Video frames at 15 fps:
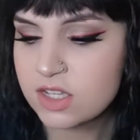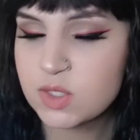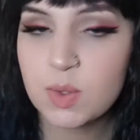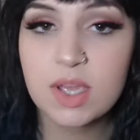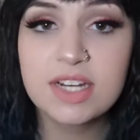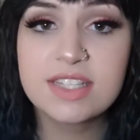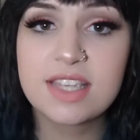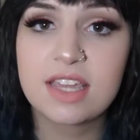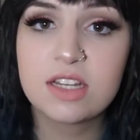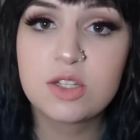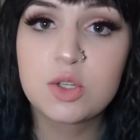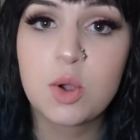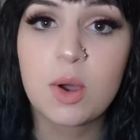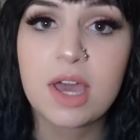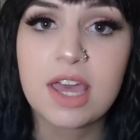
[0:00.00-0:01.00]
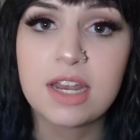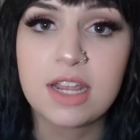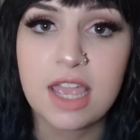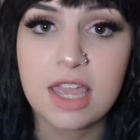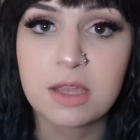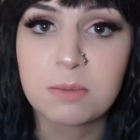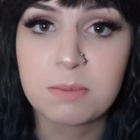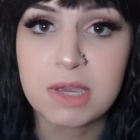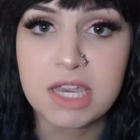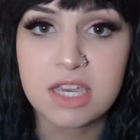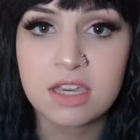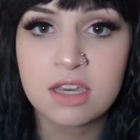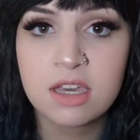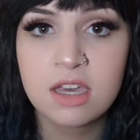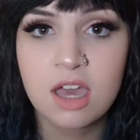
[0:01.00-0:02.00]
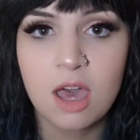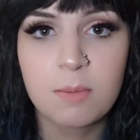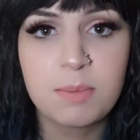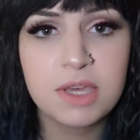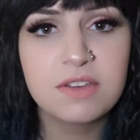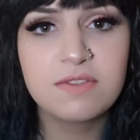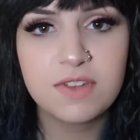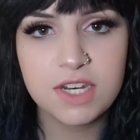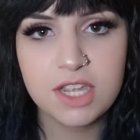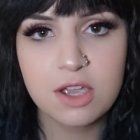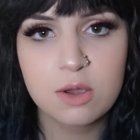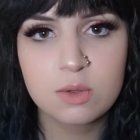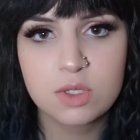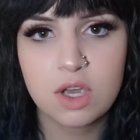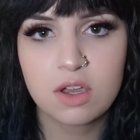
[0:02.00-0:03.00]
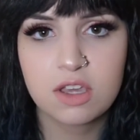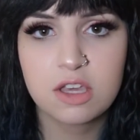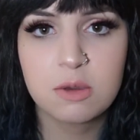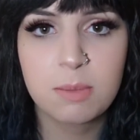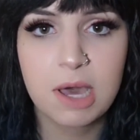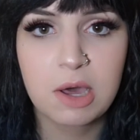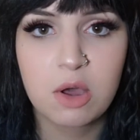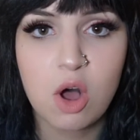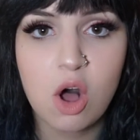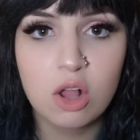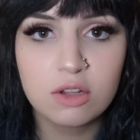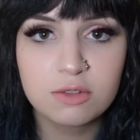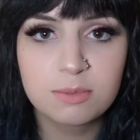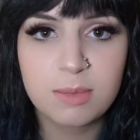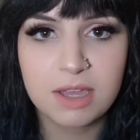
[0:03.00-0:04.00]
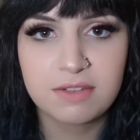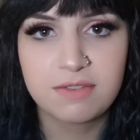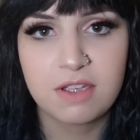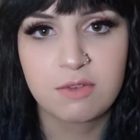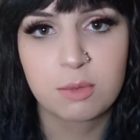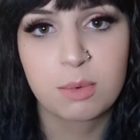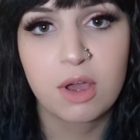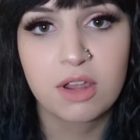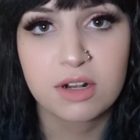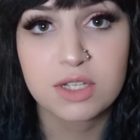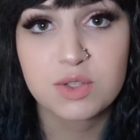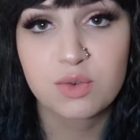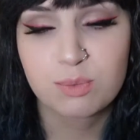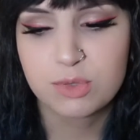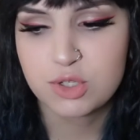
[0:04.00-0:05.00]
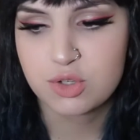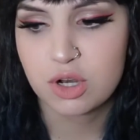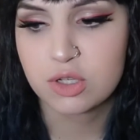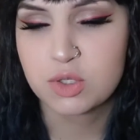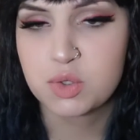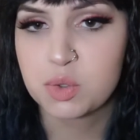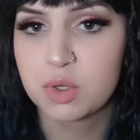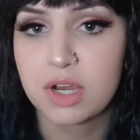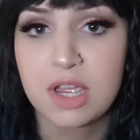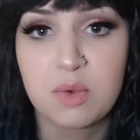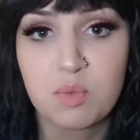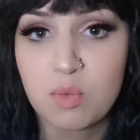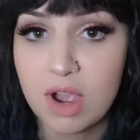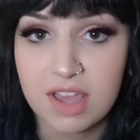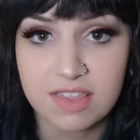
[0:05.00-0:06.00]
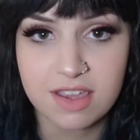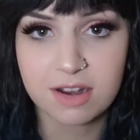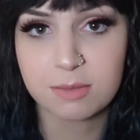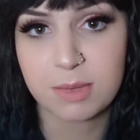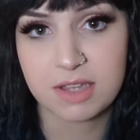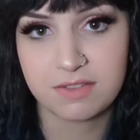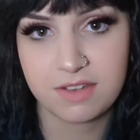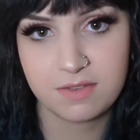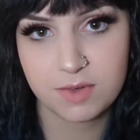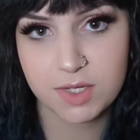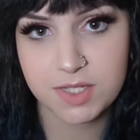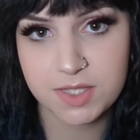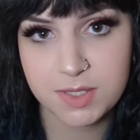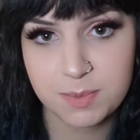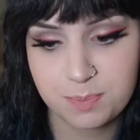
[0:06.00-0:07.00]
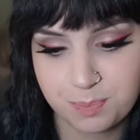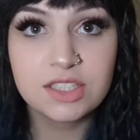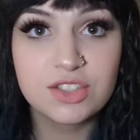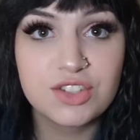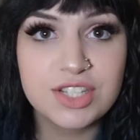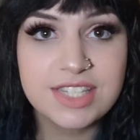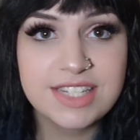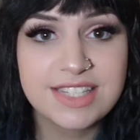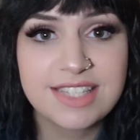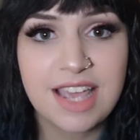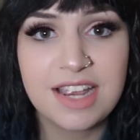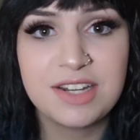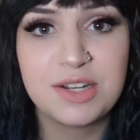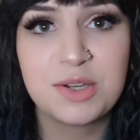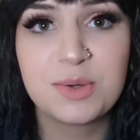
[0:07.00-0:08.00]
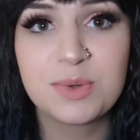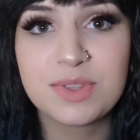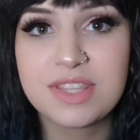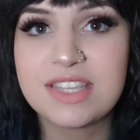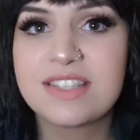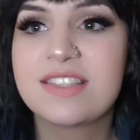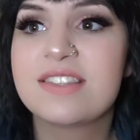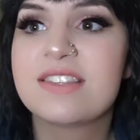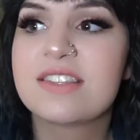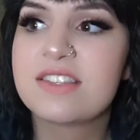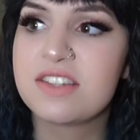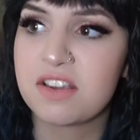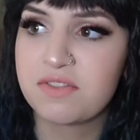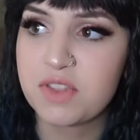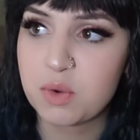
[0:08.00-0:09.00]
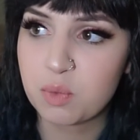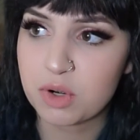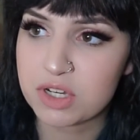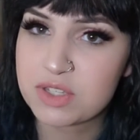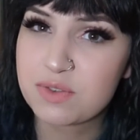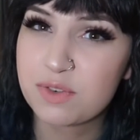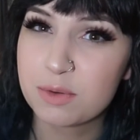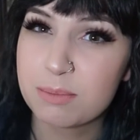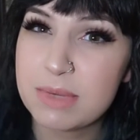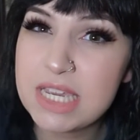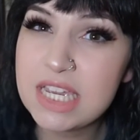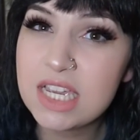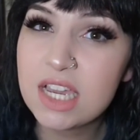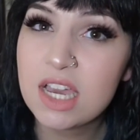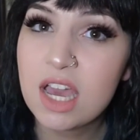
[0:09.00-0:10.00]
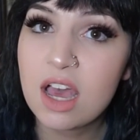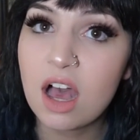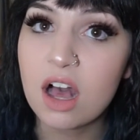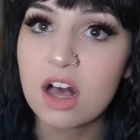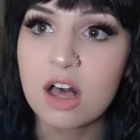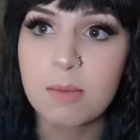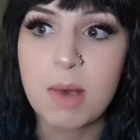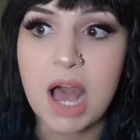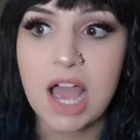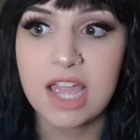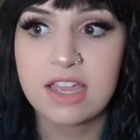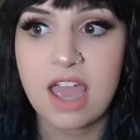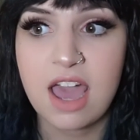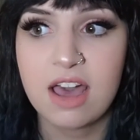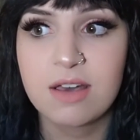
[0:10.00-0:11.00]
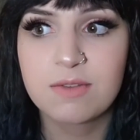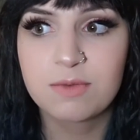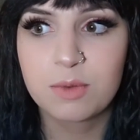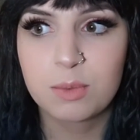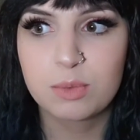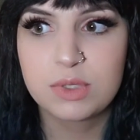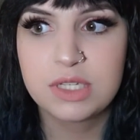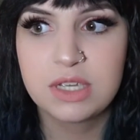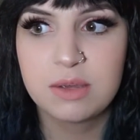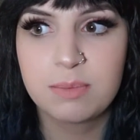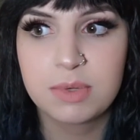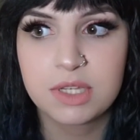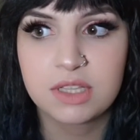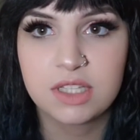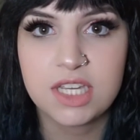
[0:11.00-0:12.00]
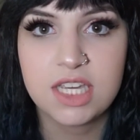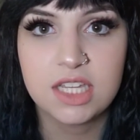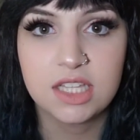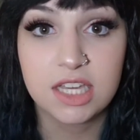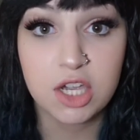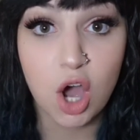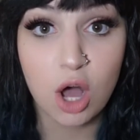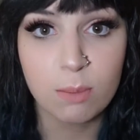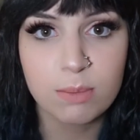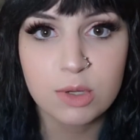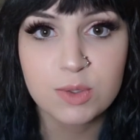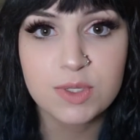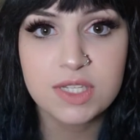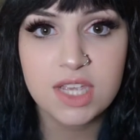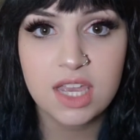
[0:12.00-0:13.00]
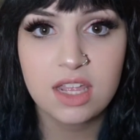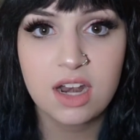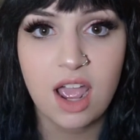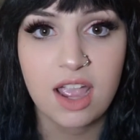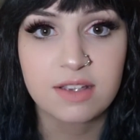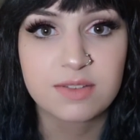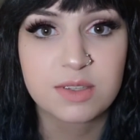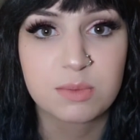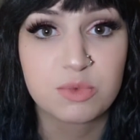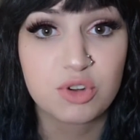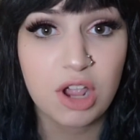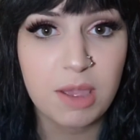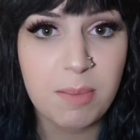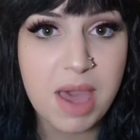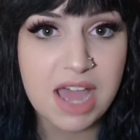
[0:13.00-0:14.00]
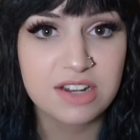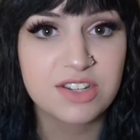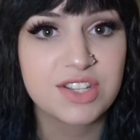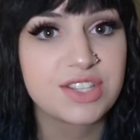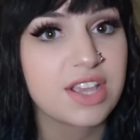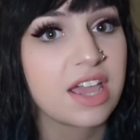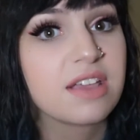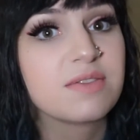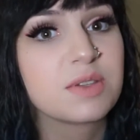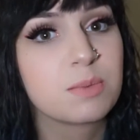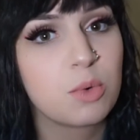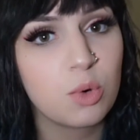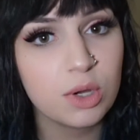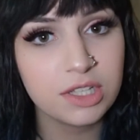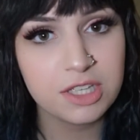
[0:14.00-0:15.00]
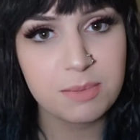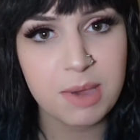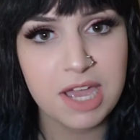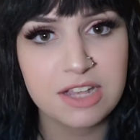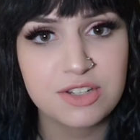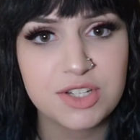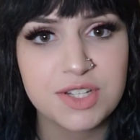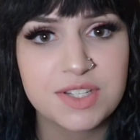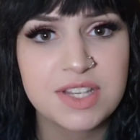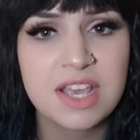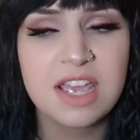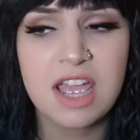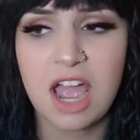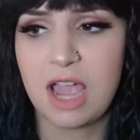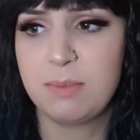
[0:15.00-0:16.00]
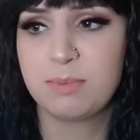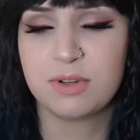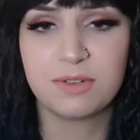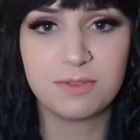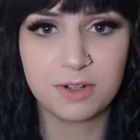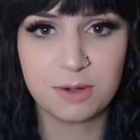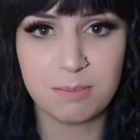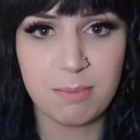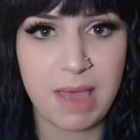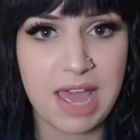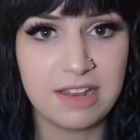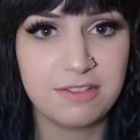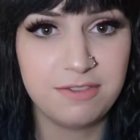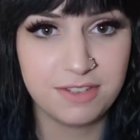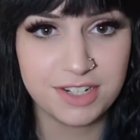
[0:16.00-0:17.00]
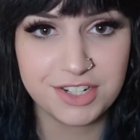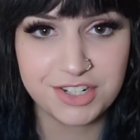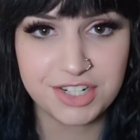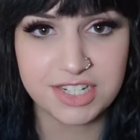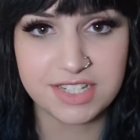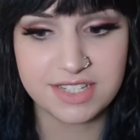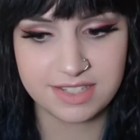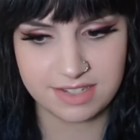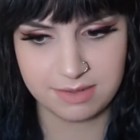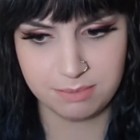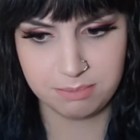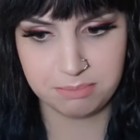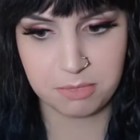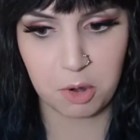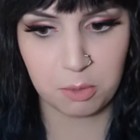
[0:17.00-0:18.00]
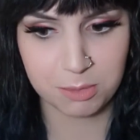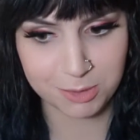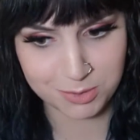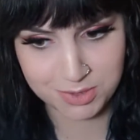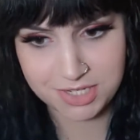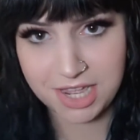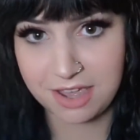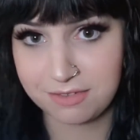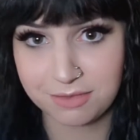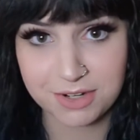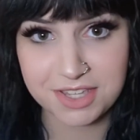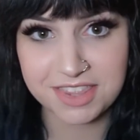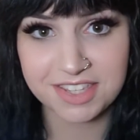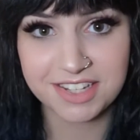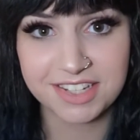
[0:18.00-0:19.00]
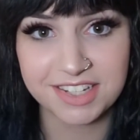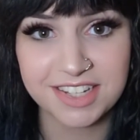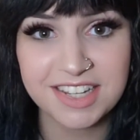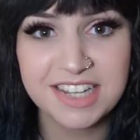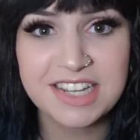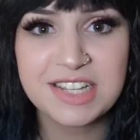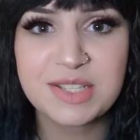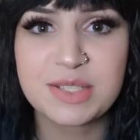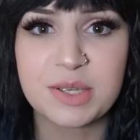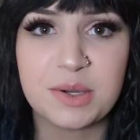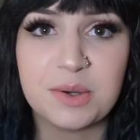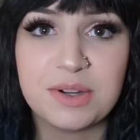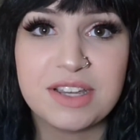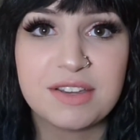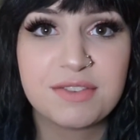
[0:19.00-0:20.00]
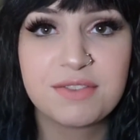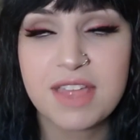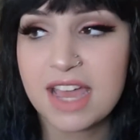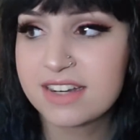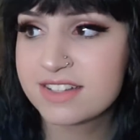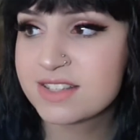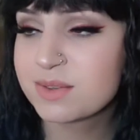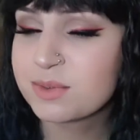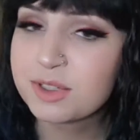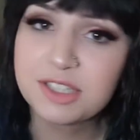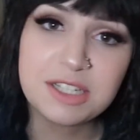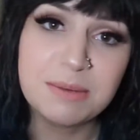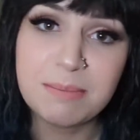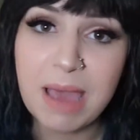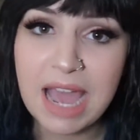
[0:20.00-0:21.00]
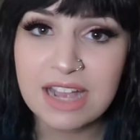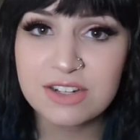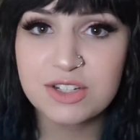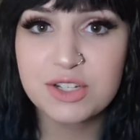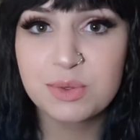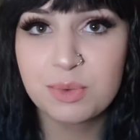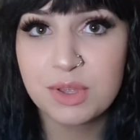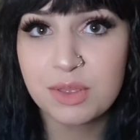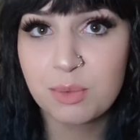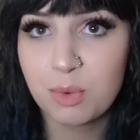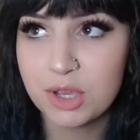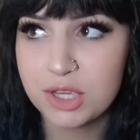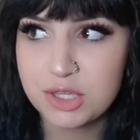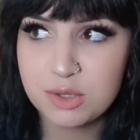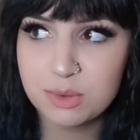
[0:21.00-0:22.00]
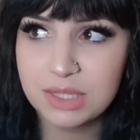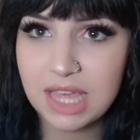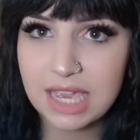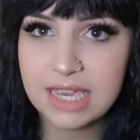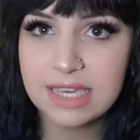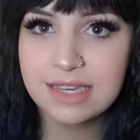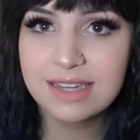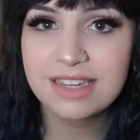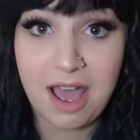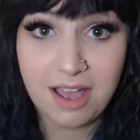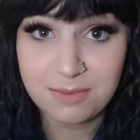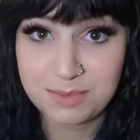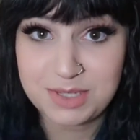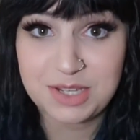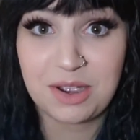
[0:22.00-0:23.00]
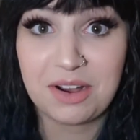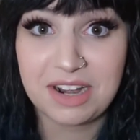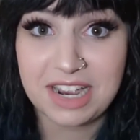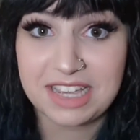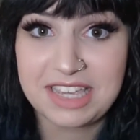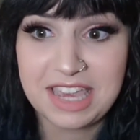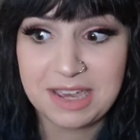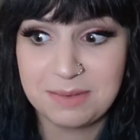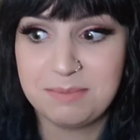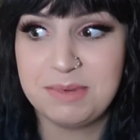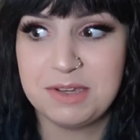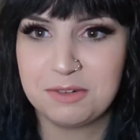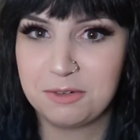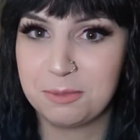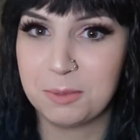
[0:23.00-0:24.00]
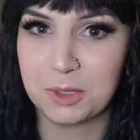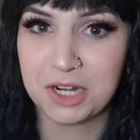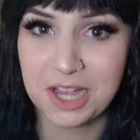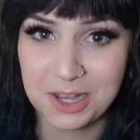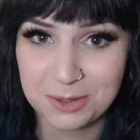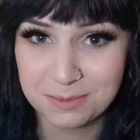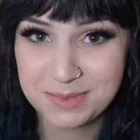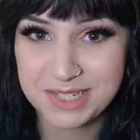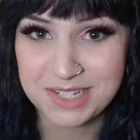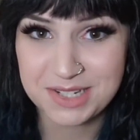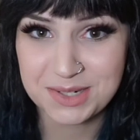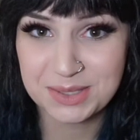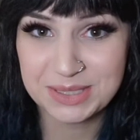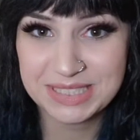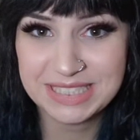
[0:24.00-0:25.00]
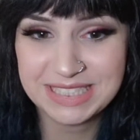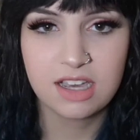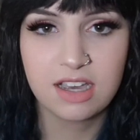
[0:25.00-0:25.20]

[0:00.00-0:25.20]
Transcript: So I decided to go ahead and make a big video talking about all of my favorite products from the drugstore and why they are my favorites. Just a side note, this is the stuff that works for me. I have typically like combo skin. I have some dry patches, I have some oily patches. I prefer matte finishes in almost everything. So if that doesn't really match with what you like, I'm sorry, I can't be of more help to you.